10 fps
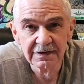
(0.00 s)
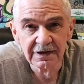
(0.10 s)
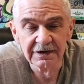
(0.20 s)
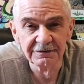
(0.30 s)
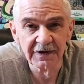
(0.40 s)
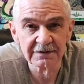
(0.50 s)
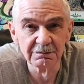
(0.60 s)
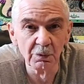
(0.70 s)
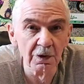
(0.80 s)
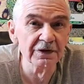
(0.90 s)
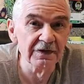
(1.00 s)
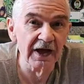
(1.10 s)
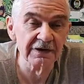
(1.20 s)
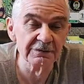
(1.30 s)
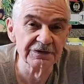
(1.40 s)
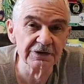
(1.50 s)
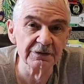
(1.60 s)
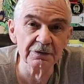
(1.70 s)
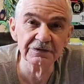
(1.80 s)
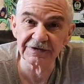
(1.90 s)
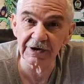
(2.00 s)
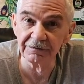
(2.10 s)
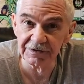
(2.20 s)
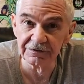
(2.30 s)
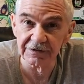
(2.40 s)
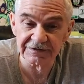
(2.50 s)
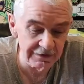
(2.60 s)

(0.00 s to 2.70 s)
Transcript: And in fact, more than that, it was their own self-interest.